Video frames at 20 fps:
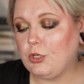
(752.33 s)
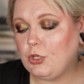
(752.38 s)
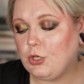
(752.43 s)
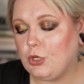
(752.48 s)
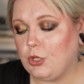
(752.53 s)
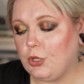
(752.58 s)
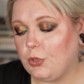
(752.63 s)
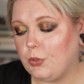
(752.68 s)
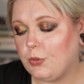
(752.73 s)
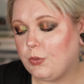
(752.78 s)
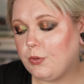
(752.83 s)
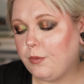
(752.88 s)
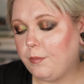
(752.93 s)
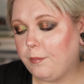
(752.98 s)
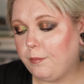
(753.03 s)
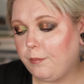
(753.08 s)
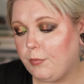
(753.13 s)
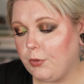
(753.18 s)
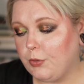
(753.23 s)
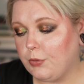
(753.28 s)
New
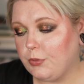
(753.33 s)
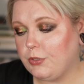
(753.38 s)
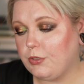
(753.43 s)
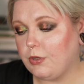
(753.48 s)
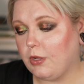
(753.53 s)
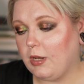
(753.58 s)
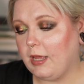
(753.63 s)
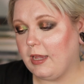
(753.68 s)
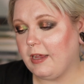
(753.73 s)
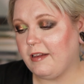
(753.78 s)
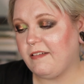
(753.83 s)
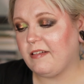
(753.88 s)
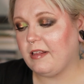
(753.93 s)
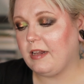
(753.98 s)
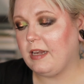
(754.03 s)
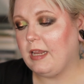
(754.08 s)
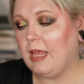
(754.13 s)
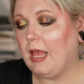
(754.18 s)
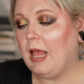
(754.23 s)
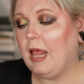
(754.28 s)
Moon
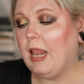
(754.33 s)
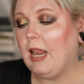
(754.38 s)
collection.